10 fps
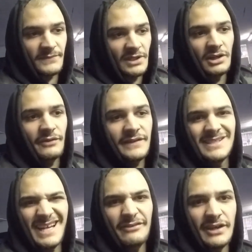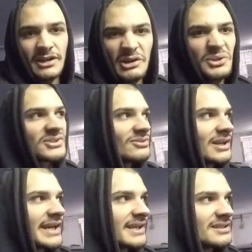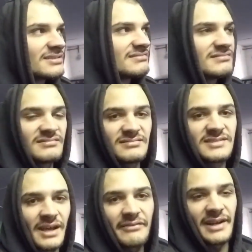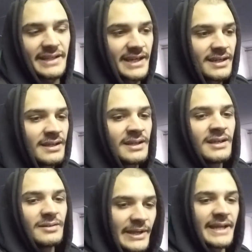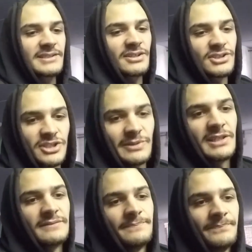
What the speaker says: if there's anything loose or like something like that. But yeah, so it should be good.